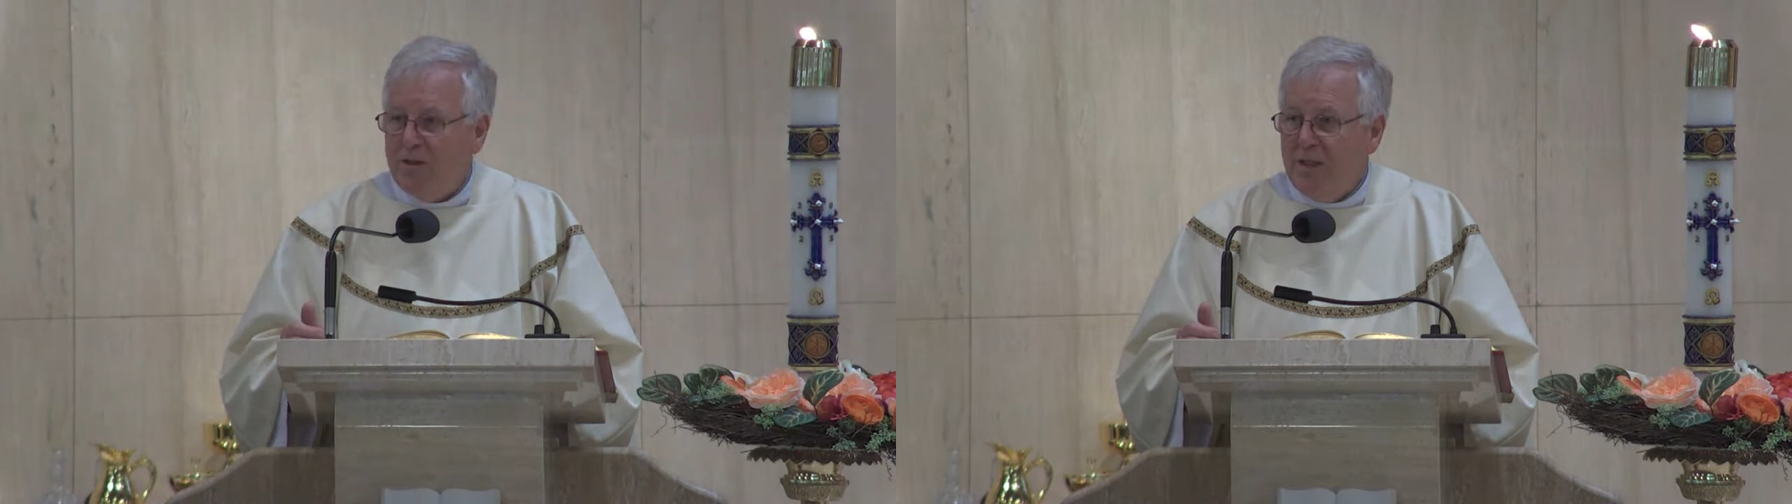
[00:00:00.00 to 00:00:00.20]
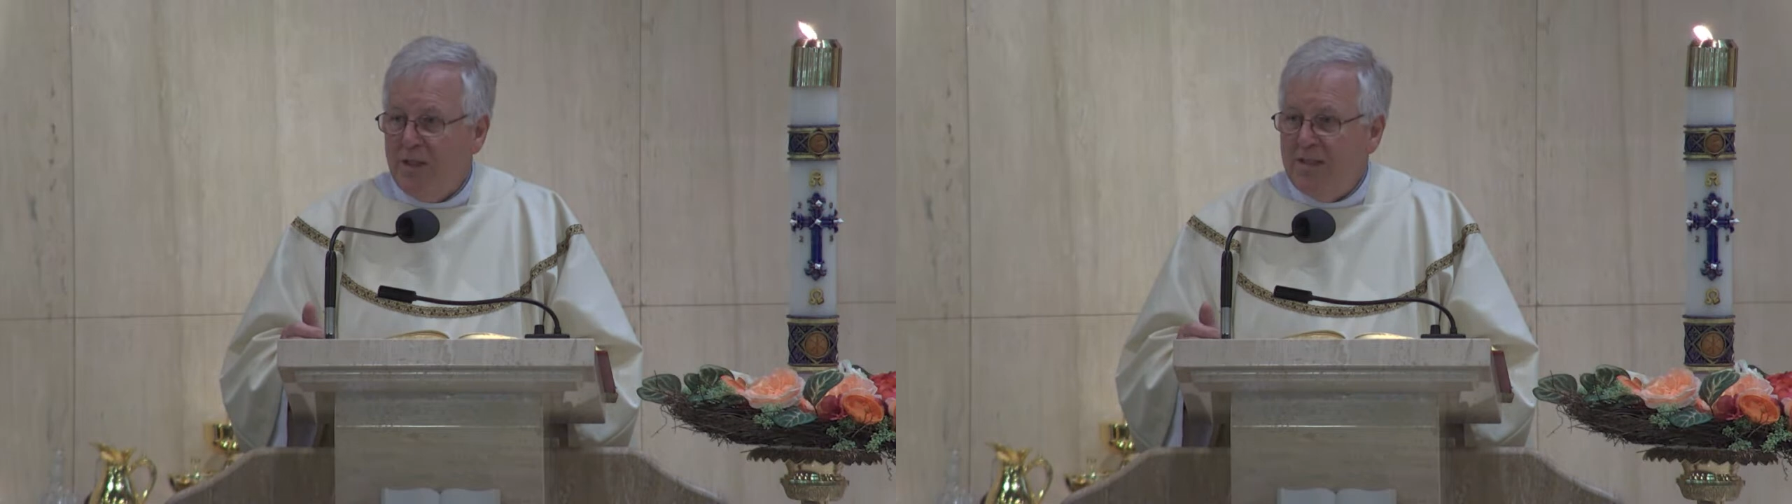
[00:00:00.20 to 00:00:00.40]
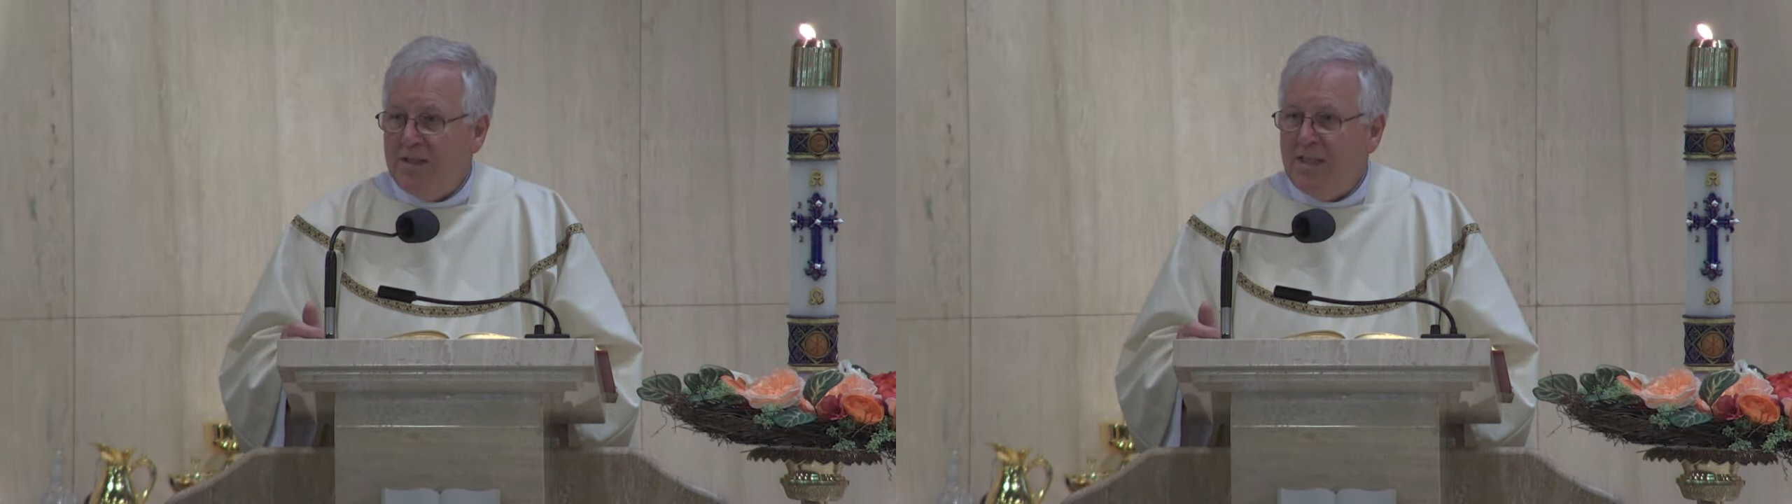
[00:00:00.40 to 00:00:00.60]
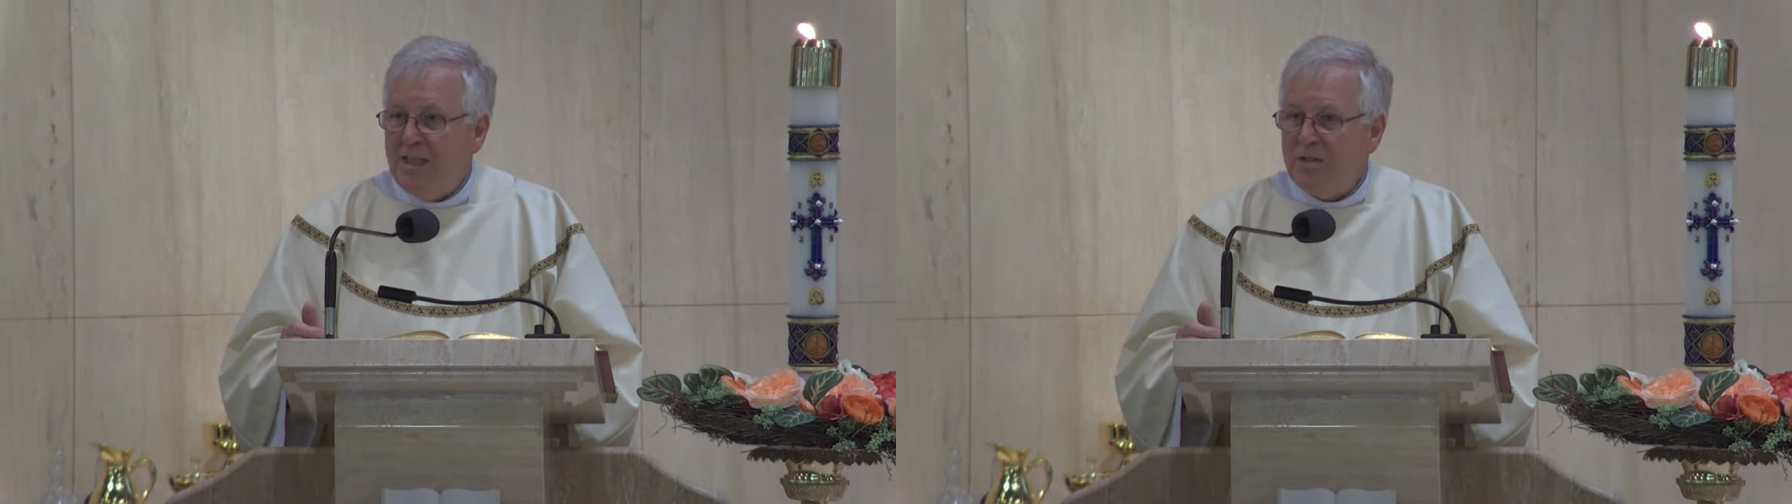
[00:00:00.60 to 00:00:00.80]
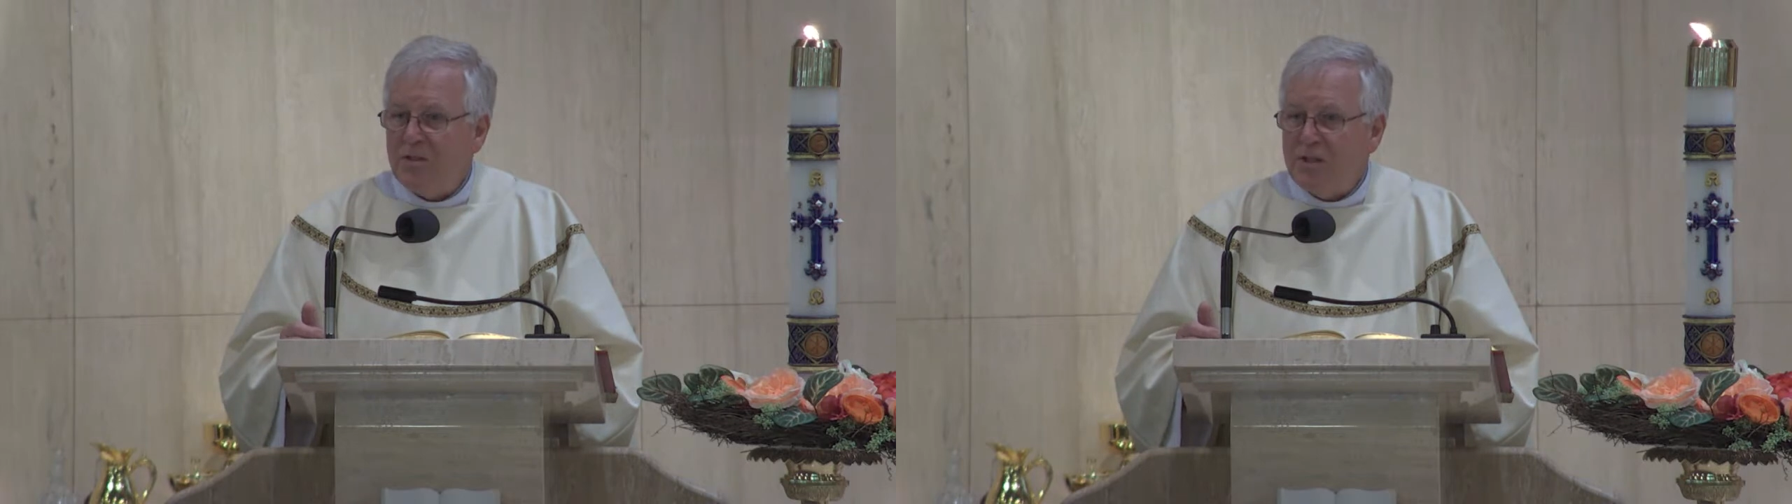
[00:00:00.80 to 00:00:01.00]
He's the
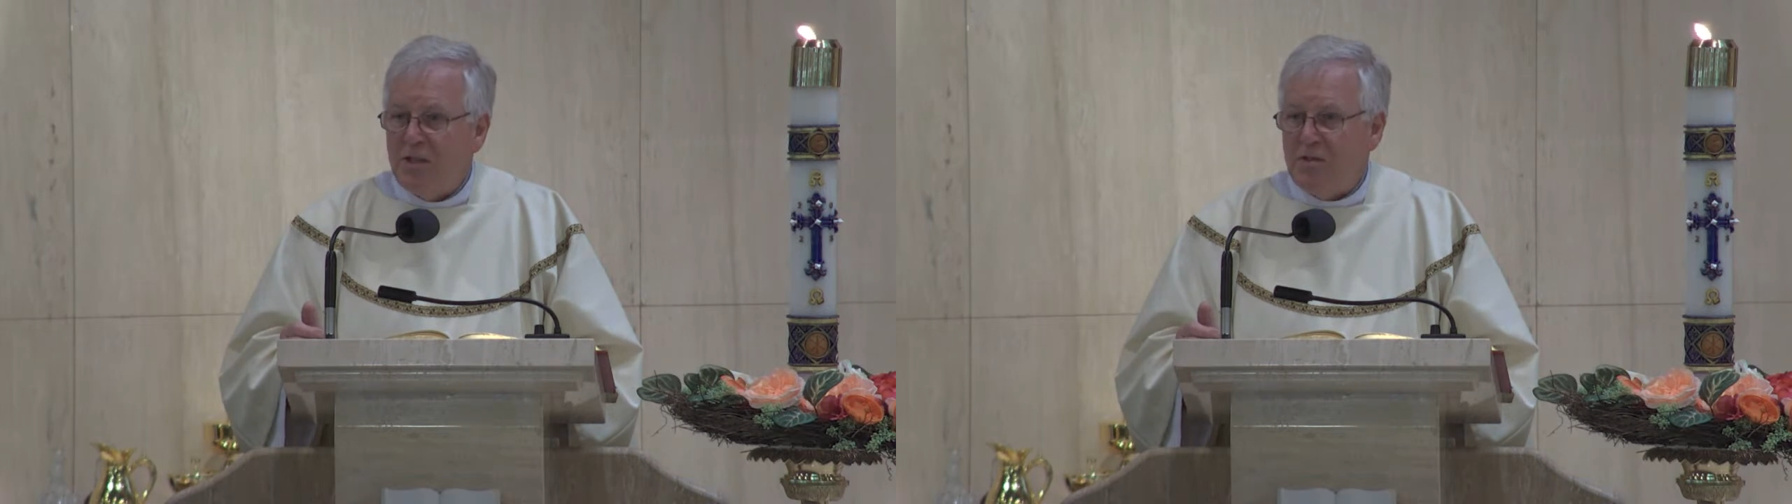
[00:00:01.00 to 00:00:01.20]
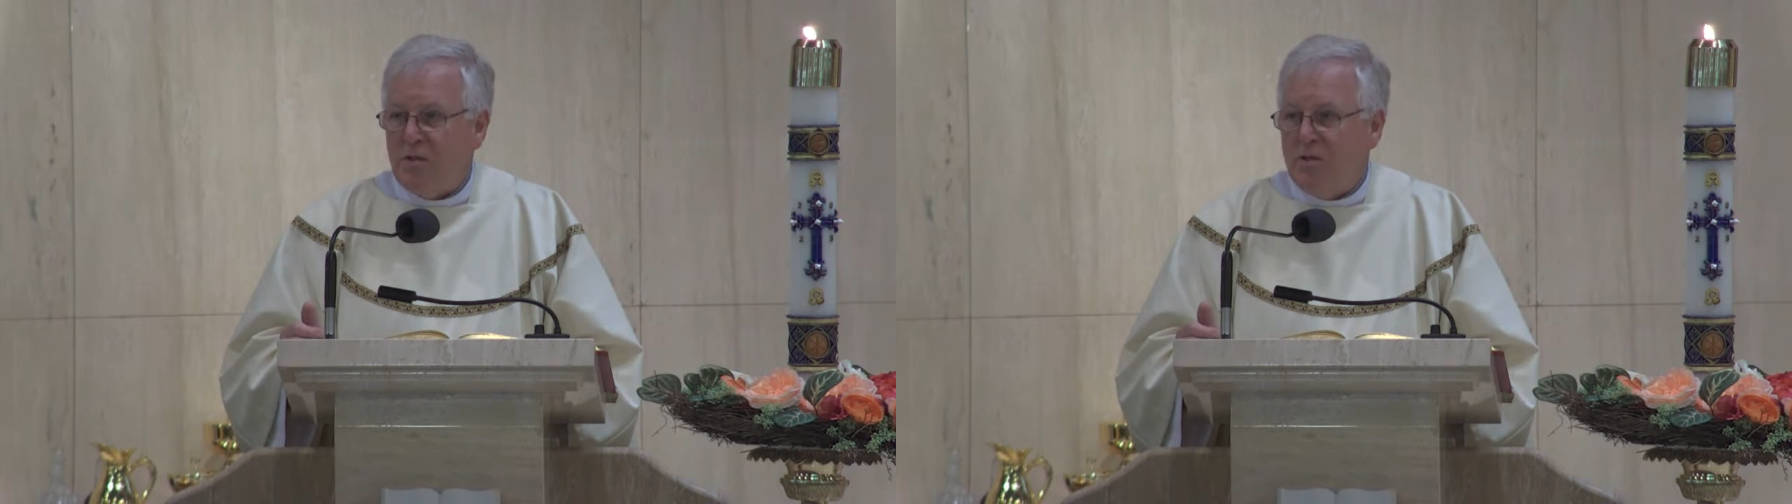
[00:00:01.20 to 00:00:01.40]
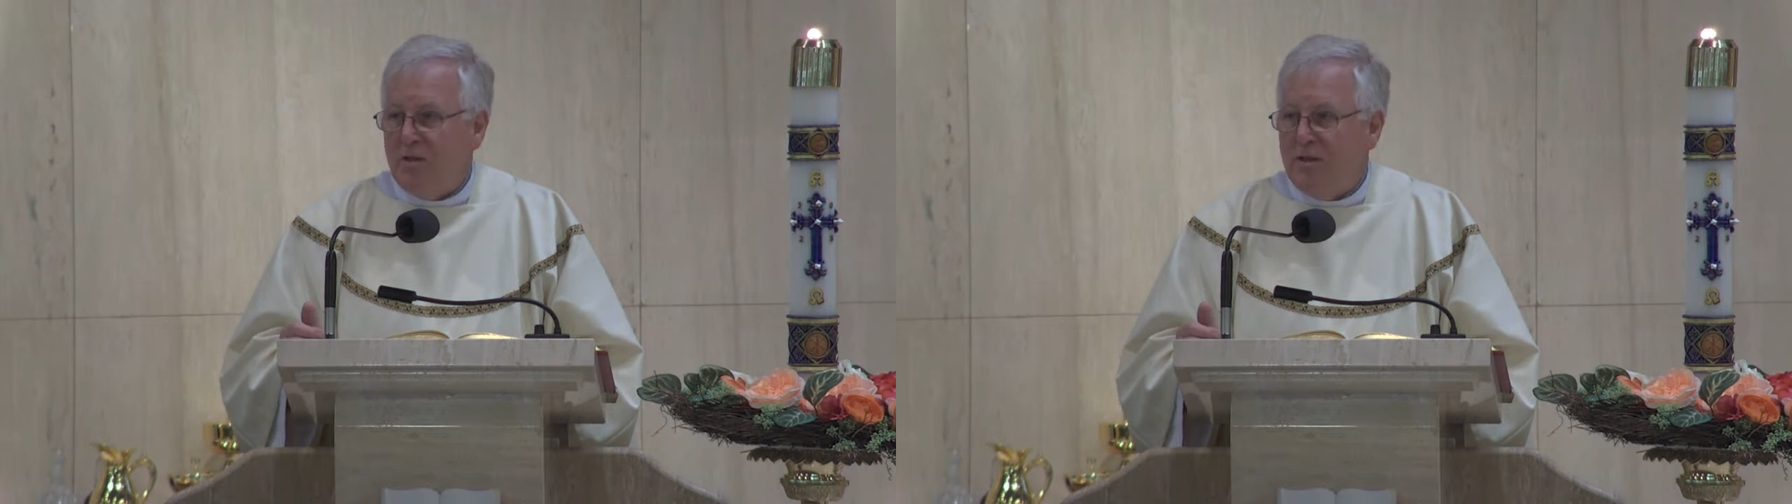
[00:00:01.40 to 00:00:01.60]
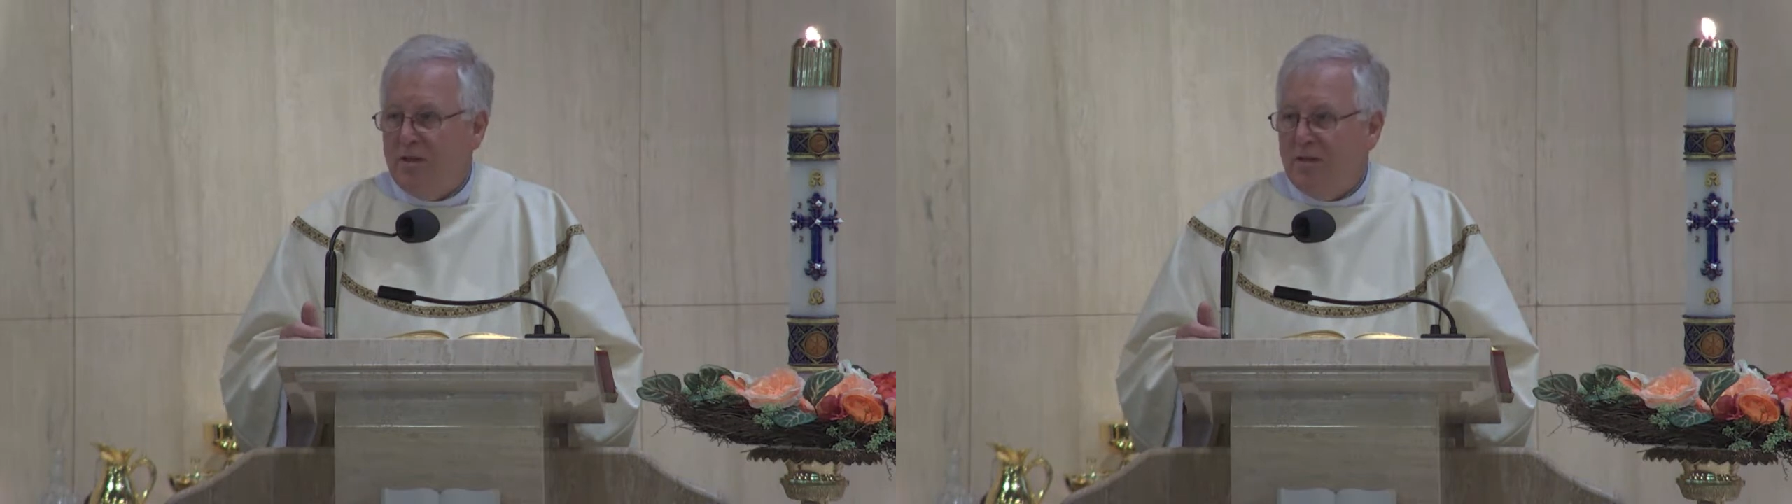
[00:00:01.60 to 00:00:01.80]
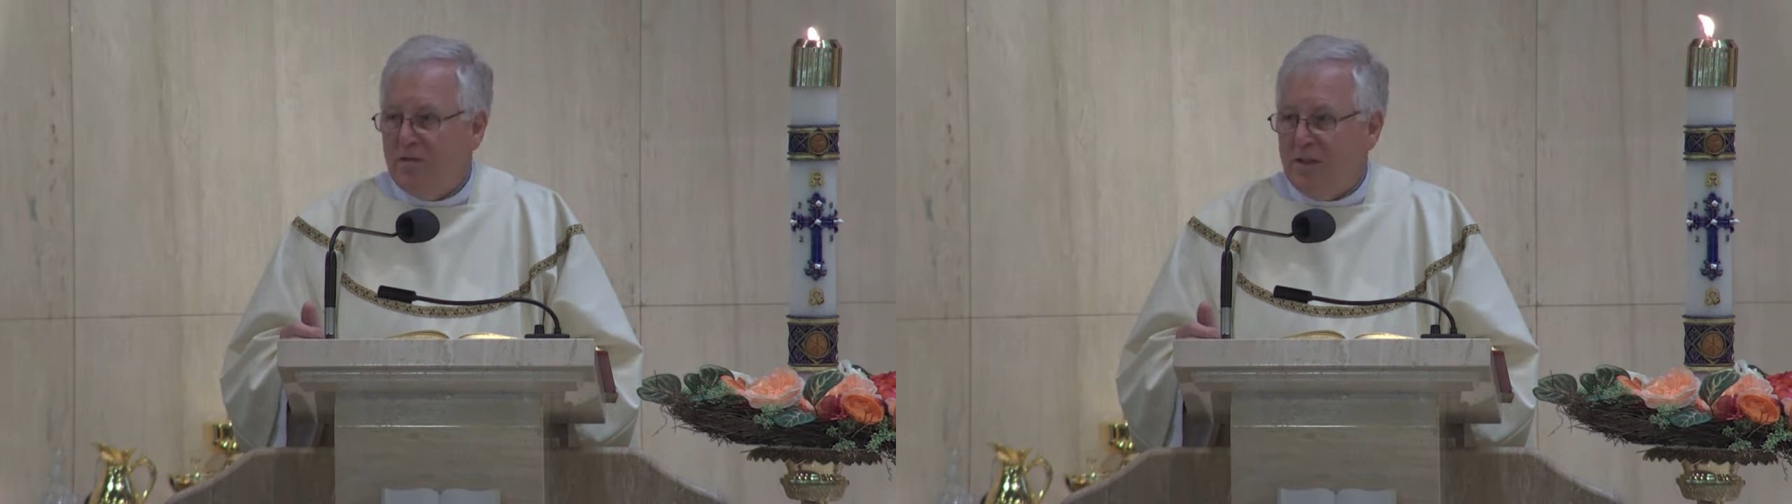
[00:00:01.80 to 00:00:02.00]
intercessor,
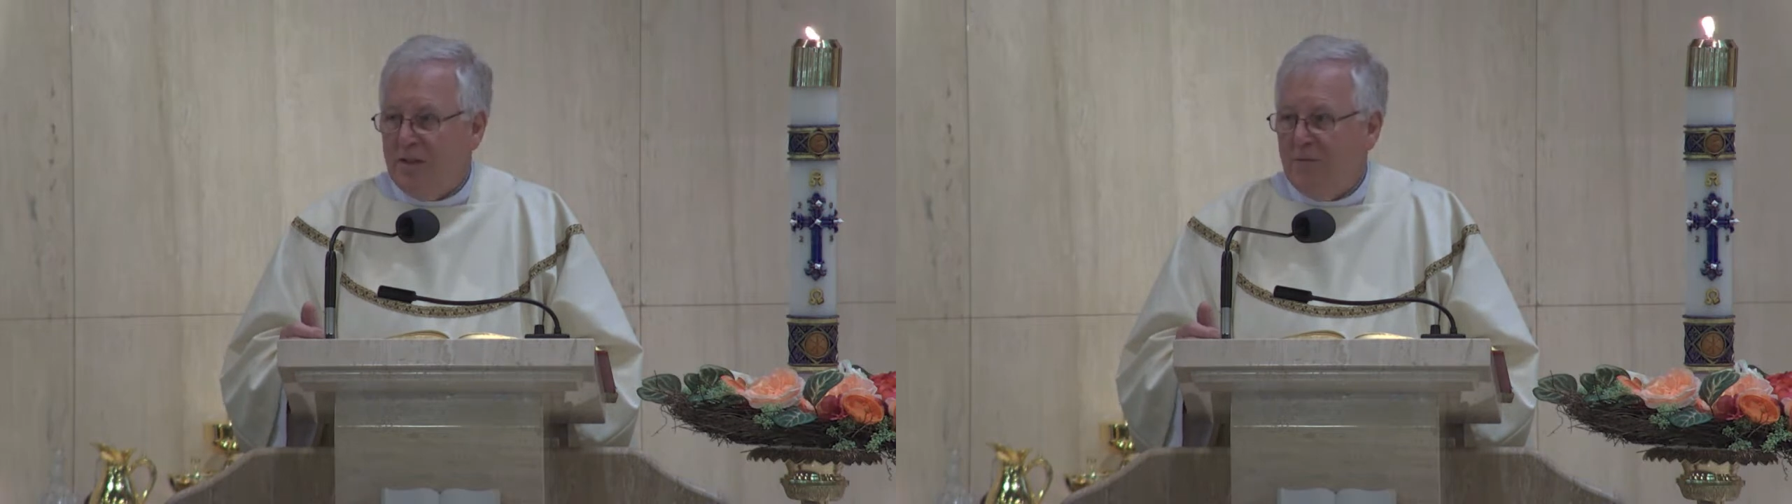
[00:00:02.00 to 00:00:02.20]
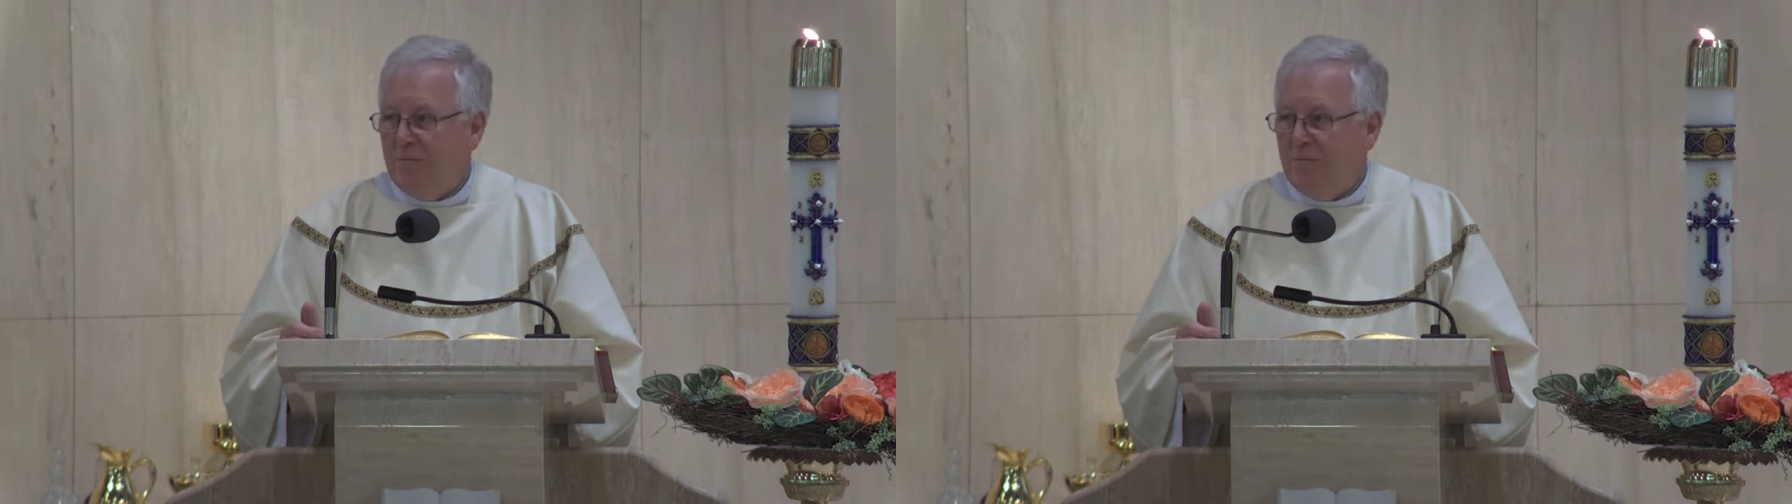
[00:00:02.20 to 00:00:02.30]
isn't He?